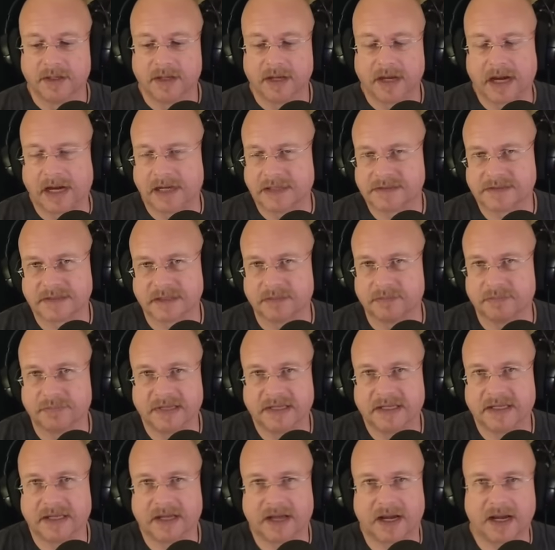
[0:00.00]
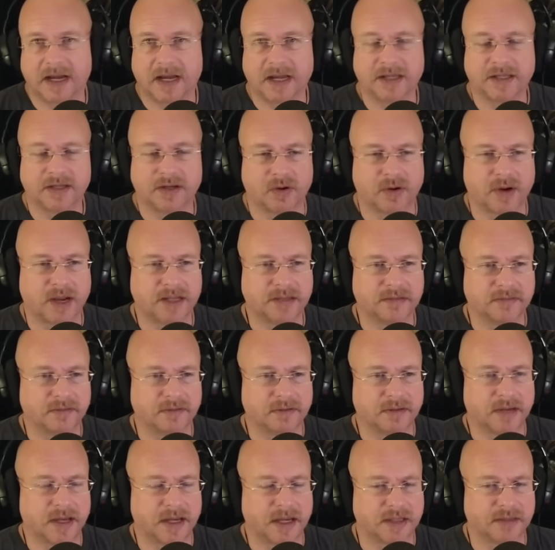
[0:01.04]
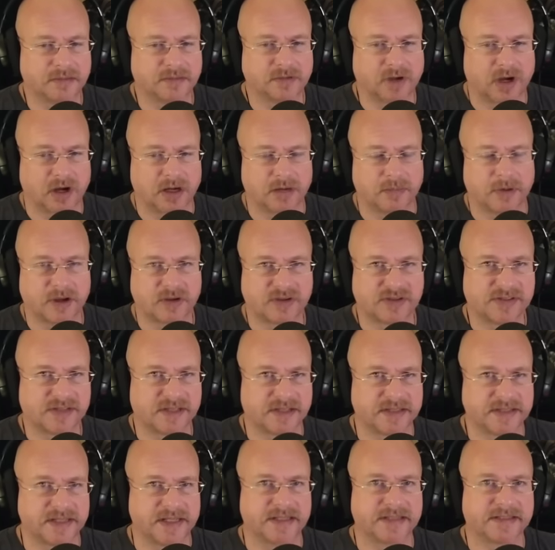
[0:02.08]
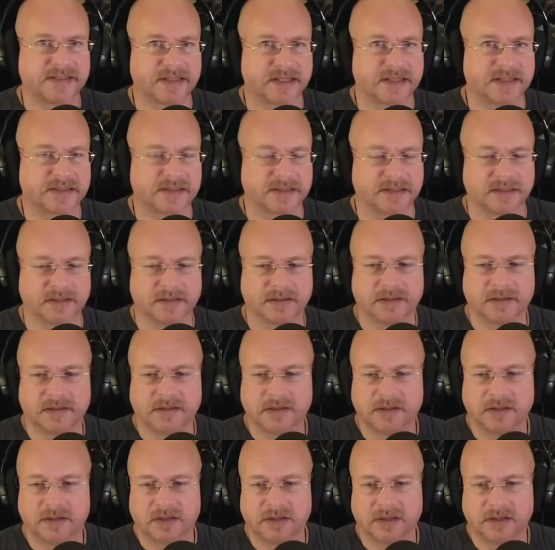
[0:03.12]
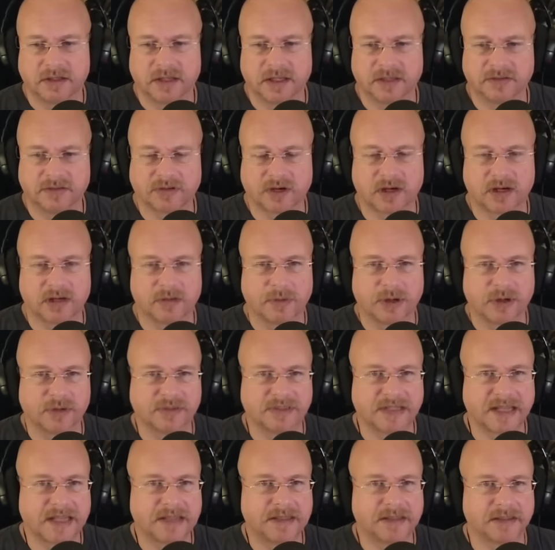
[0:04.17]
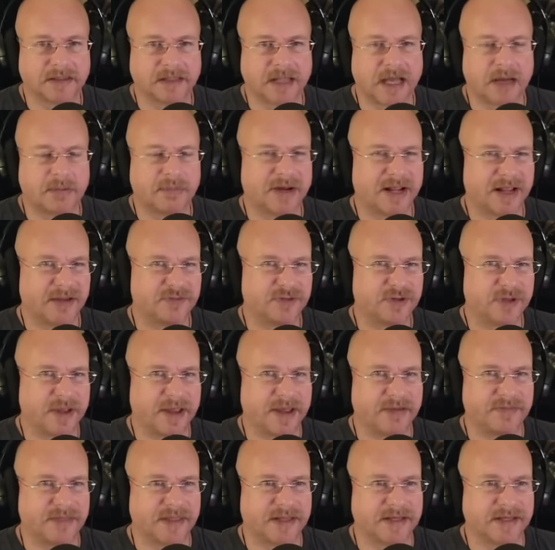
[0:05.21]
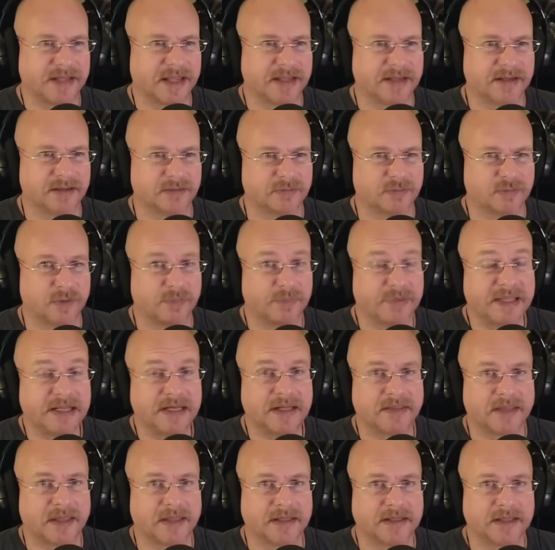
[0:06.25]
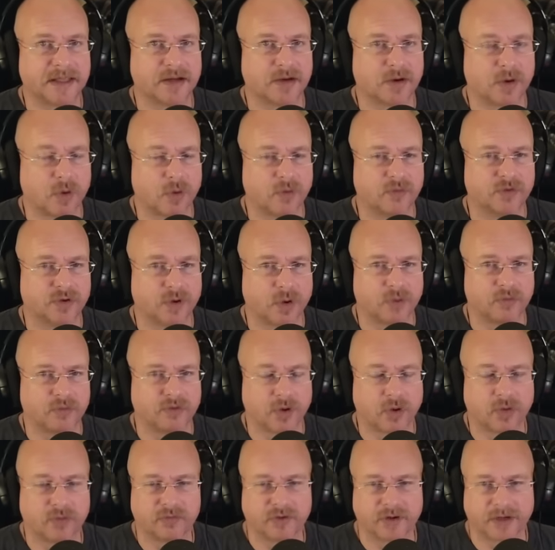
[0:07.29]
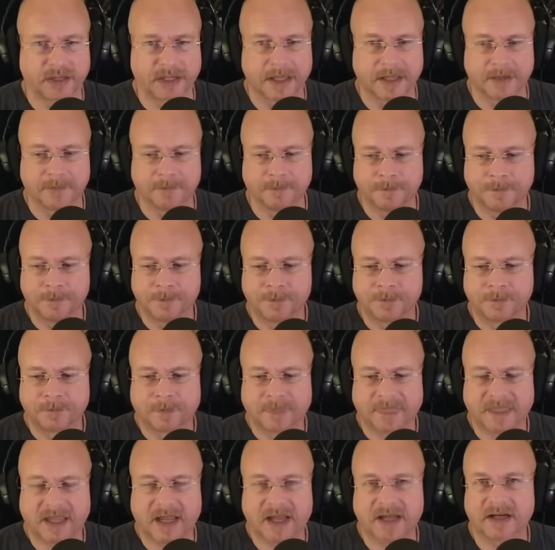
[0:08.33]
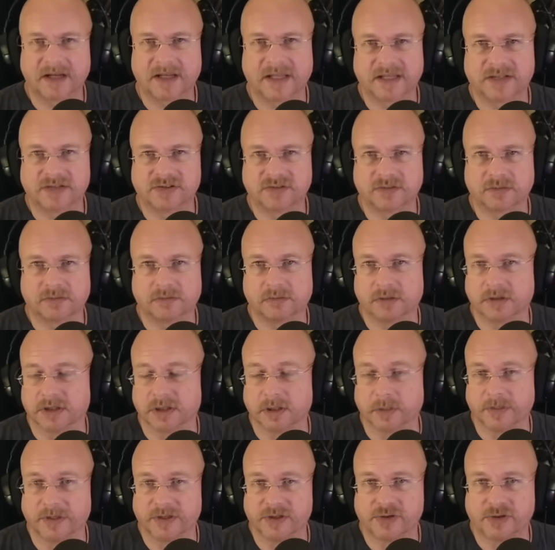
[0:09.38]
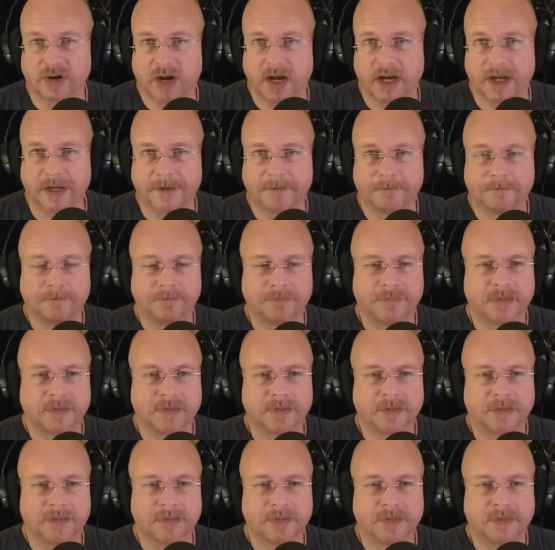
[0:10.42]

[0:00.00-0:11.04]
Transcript: I said me, I, you know, I I talk about statistics and and talk about data a lot, but after you have that data, repeating that data over and over and over again, kind of gets a little bit dry.